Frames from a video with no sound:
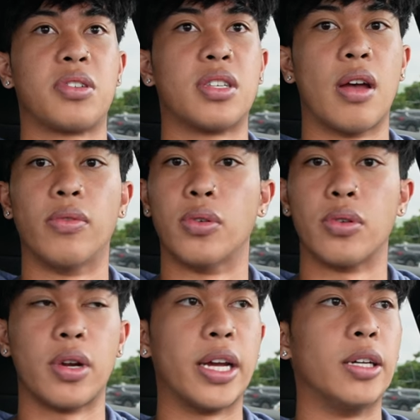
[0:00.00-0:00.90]
seven
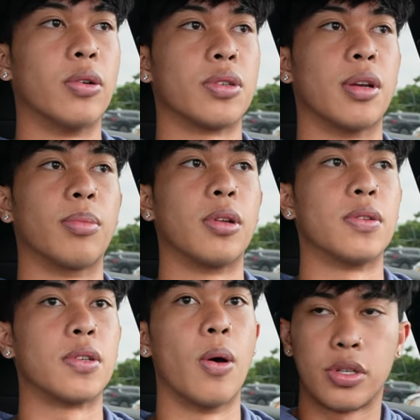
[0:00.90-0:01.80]
or eight or
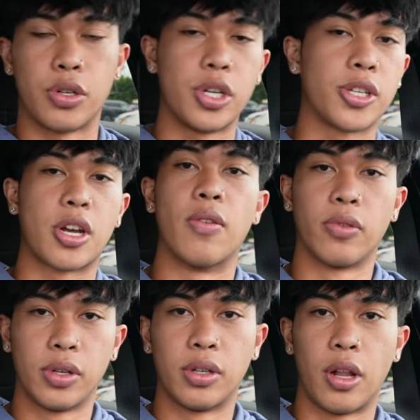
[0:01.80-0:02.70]
something. So so she's
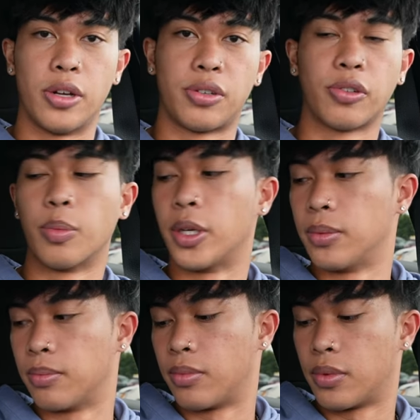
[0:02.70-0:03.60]
covering lunch for
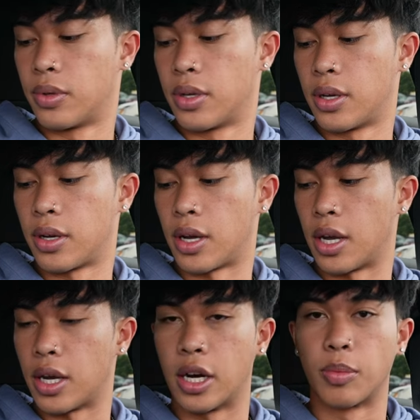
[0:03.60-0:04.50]
me,
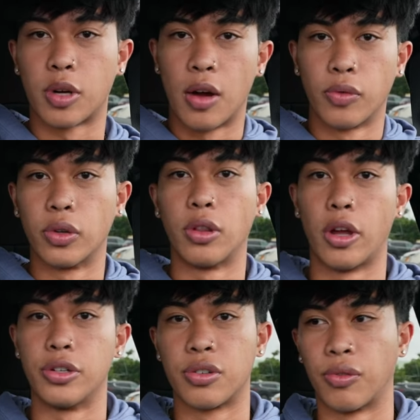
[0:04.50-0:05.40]
and I'm covering
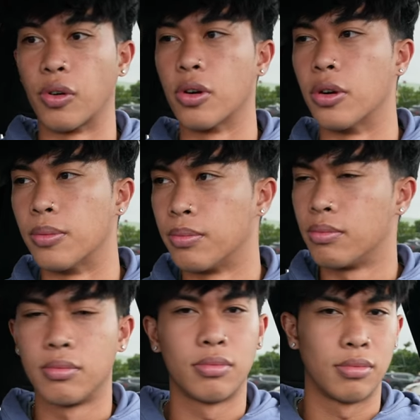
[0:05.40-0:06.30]
lunch for her.
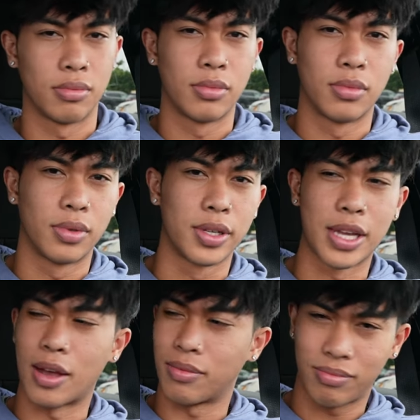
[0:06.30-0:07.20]
Does
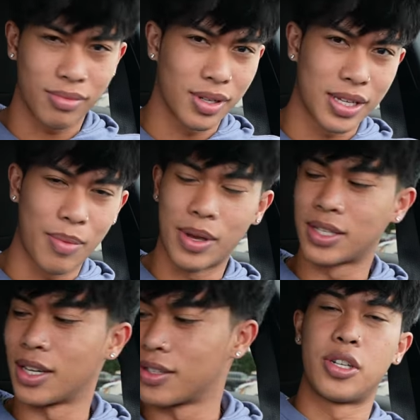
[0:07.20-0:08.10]
that does that make
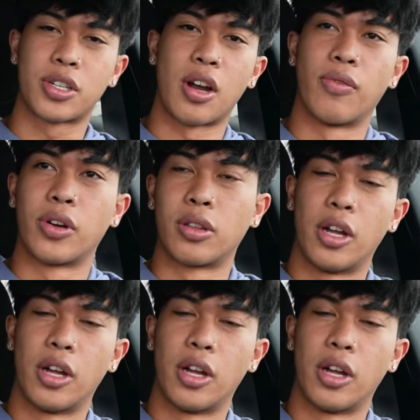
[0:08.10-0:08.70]
sense? She's covering